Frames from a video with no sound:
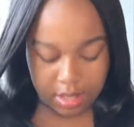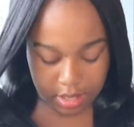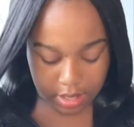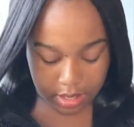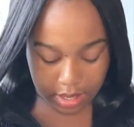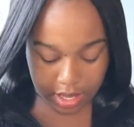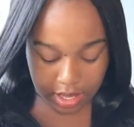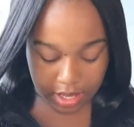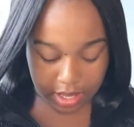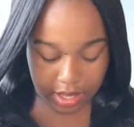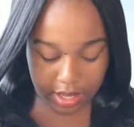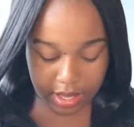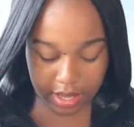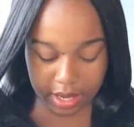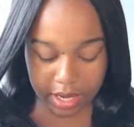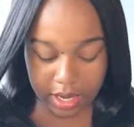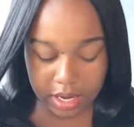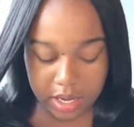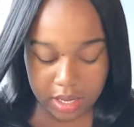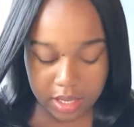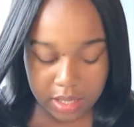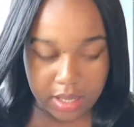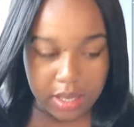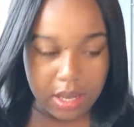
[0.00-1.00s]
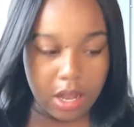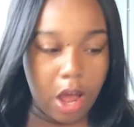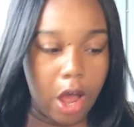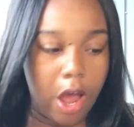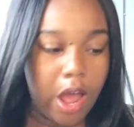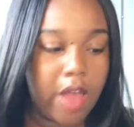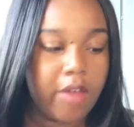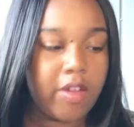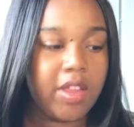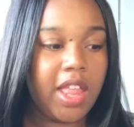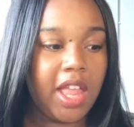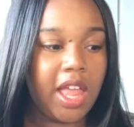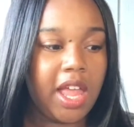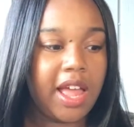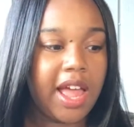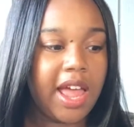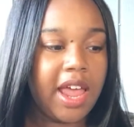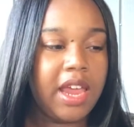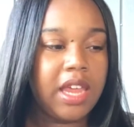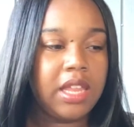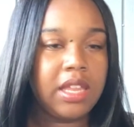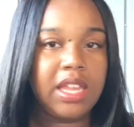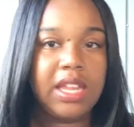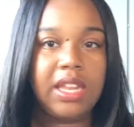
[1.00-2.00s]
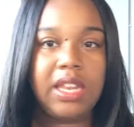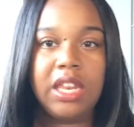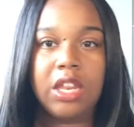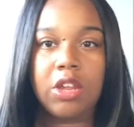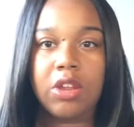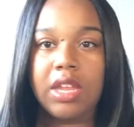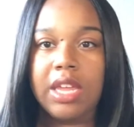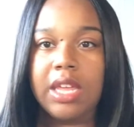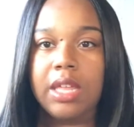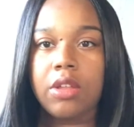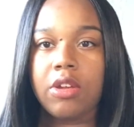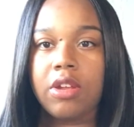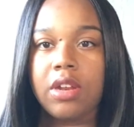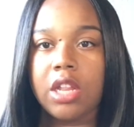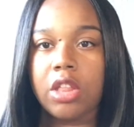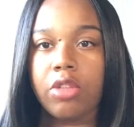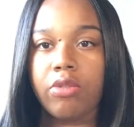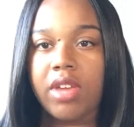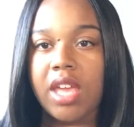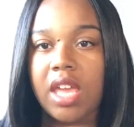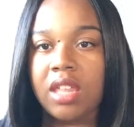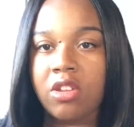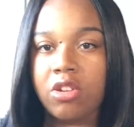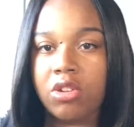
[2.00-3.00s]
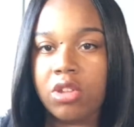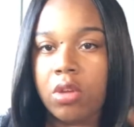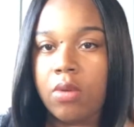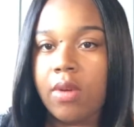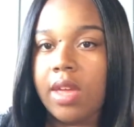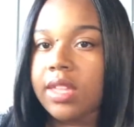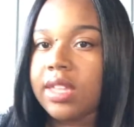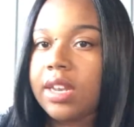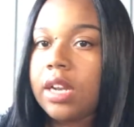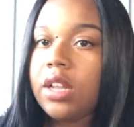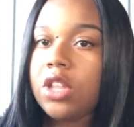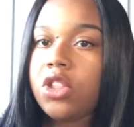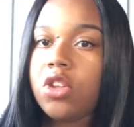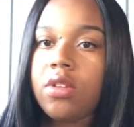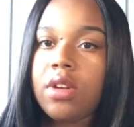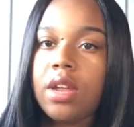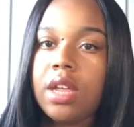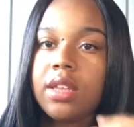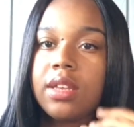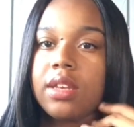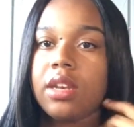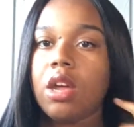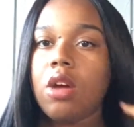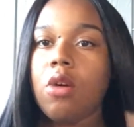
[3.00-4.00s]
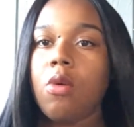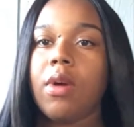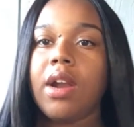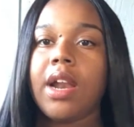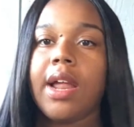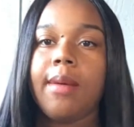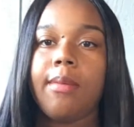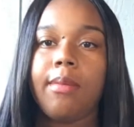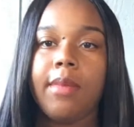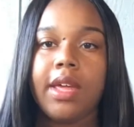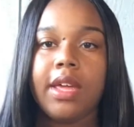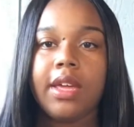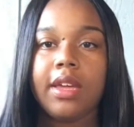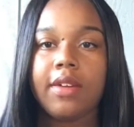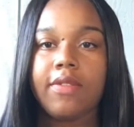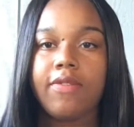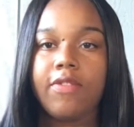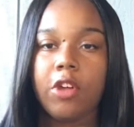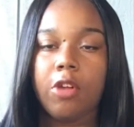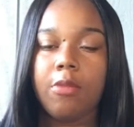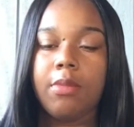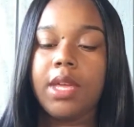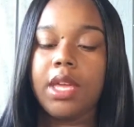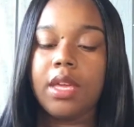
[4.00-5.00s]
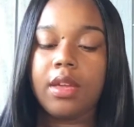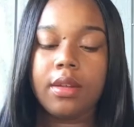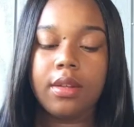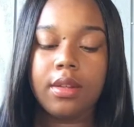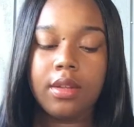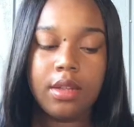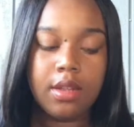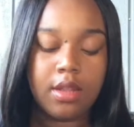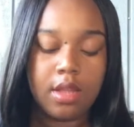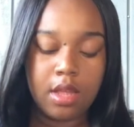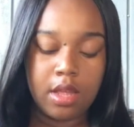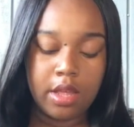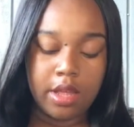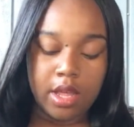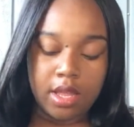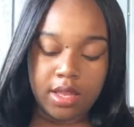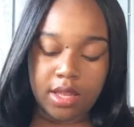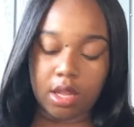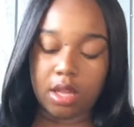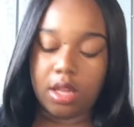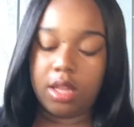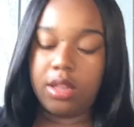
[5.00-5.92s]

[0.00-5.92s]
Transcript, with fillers: Like, and it's, everything I got is either in a three X or two X, so I'll let you guys know when I'm like filming. So